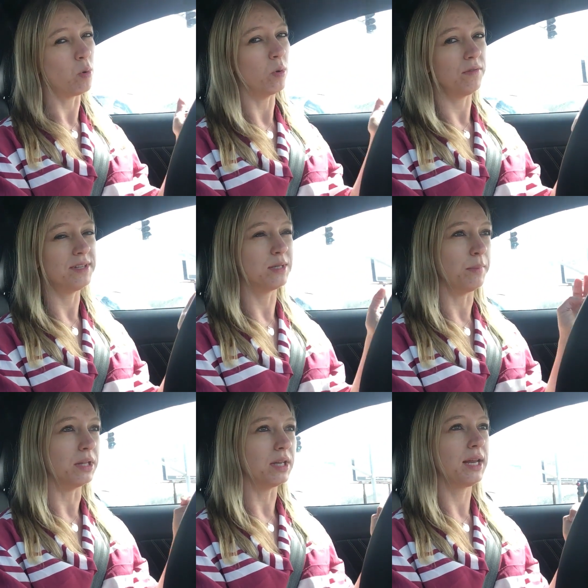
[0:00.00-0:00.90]
poor
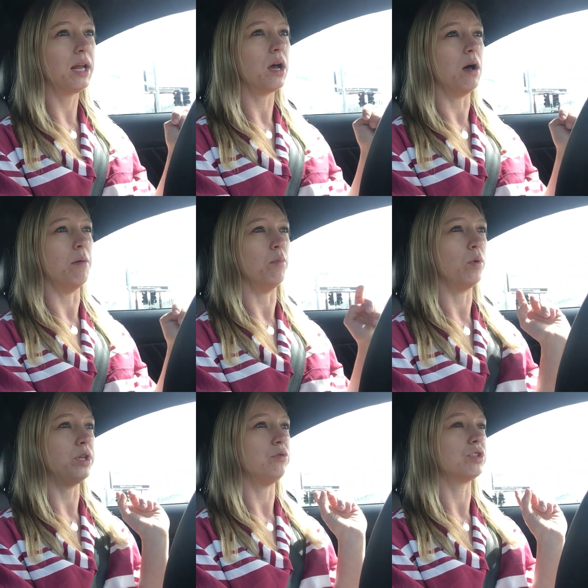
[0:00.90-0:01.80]
visibility
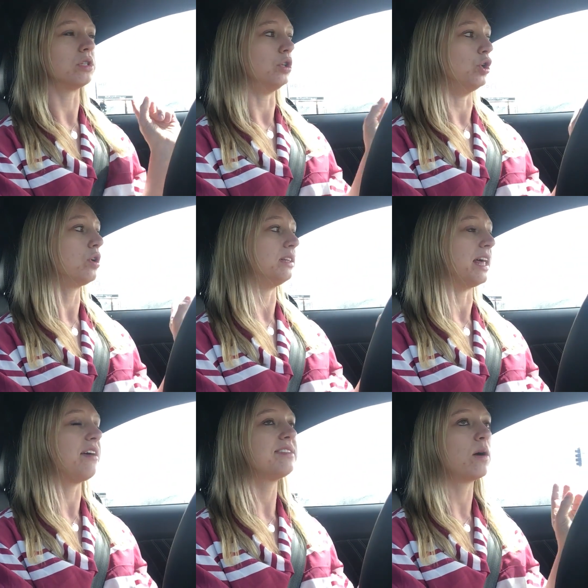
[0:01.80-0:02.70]
when you just look left.